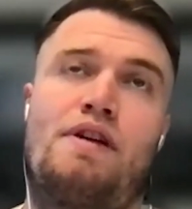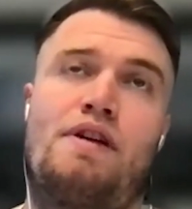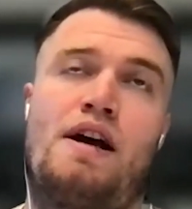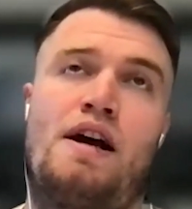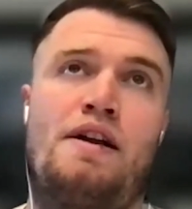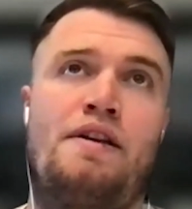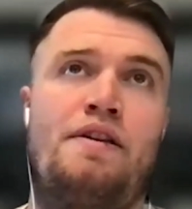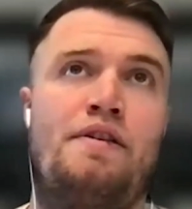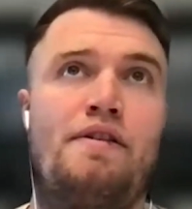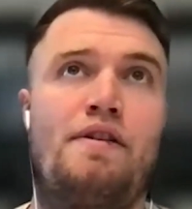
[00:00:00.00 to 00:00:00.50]

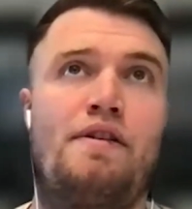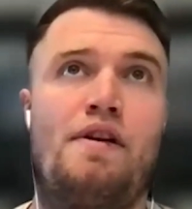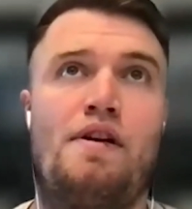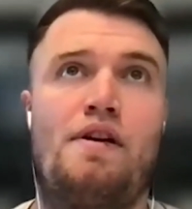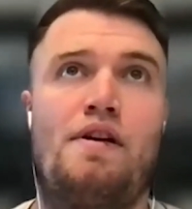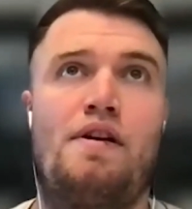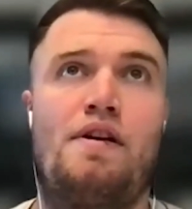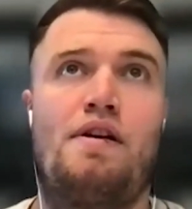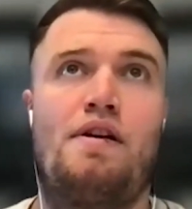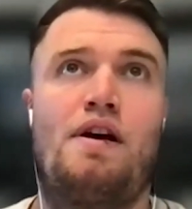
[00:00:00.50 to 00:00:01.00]
And
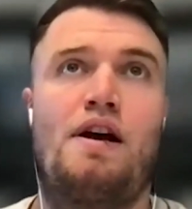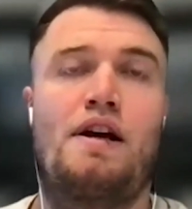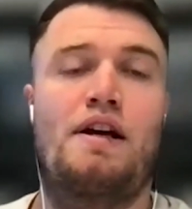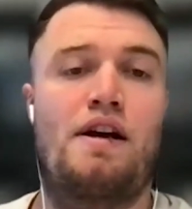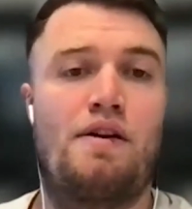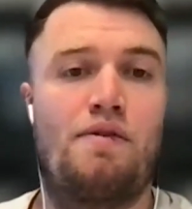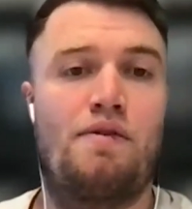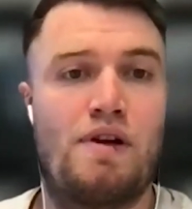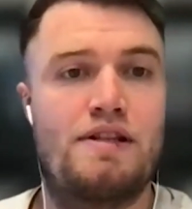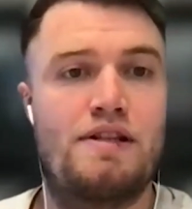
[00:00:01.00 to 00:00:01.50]
I
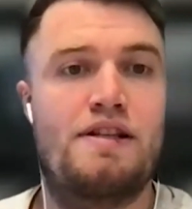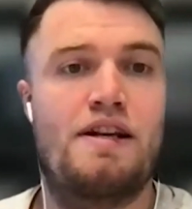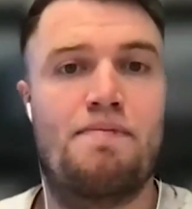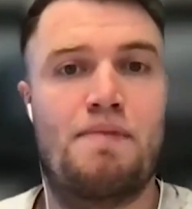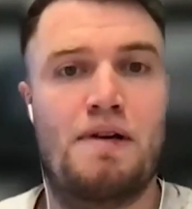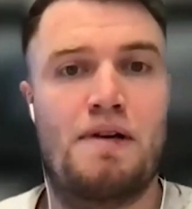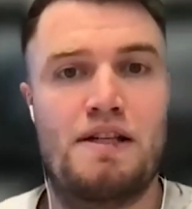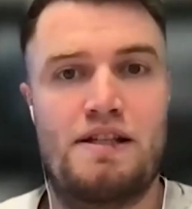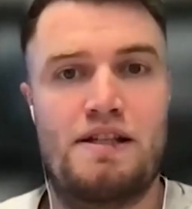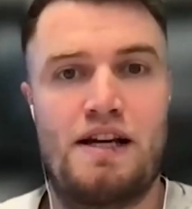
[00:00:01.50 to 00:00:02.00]
kind of went step
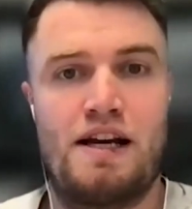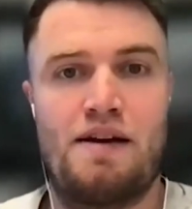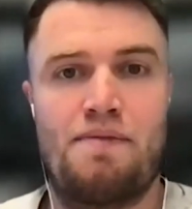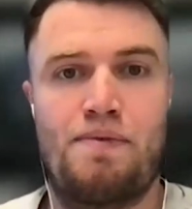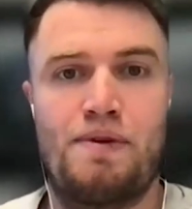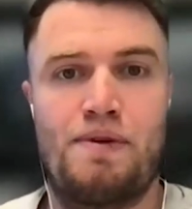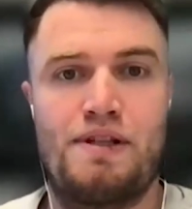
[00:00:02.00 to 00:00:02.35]
by step